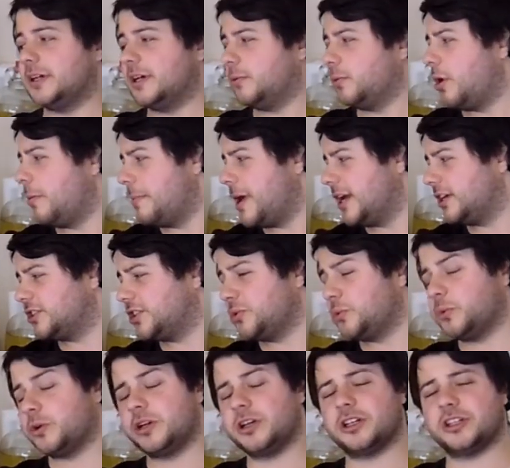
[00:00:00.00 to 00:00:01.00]
What makes it
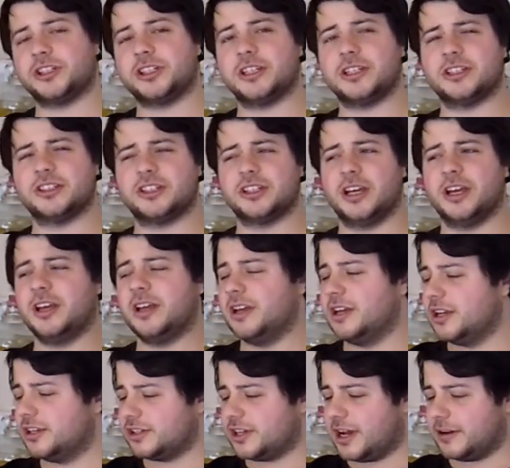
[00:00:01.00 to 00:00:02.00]
worse is
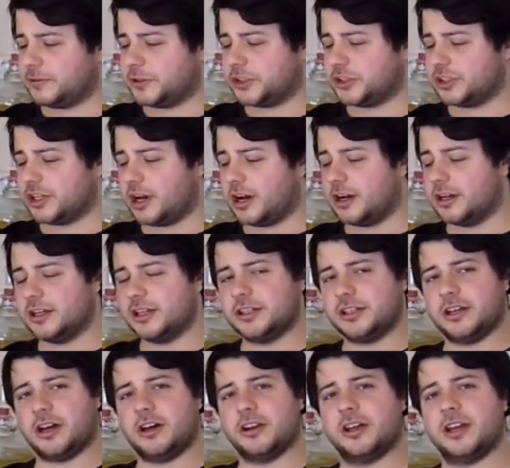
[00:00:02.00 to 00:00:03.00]
that I've
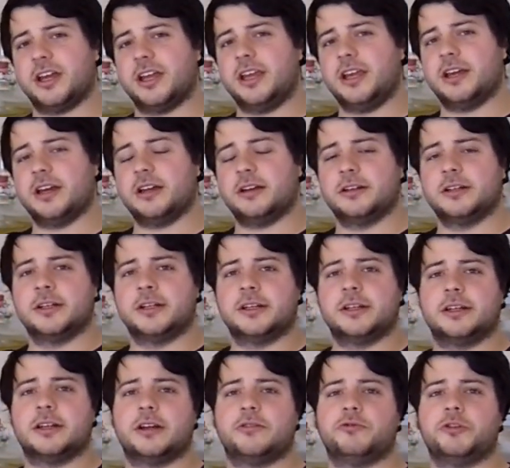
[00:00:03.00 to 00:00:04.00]
started on a
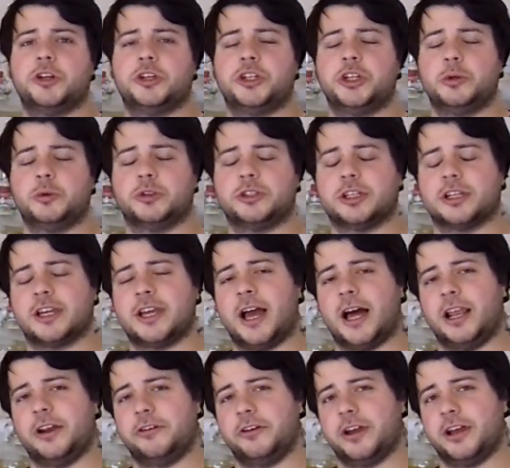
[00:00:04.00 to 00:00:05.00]
reduced
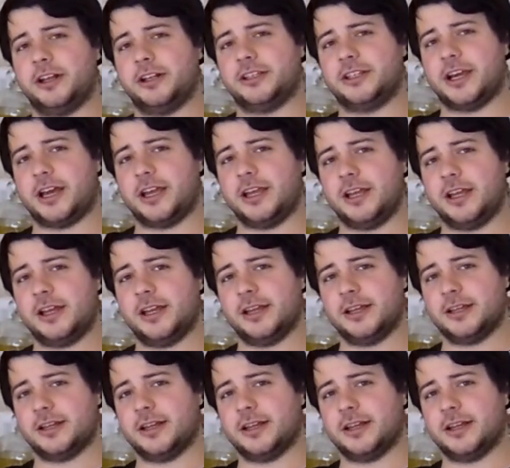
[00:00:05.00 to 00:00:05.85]
calorie intake.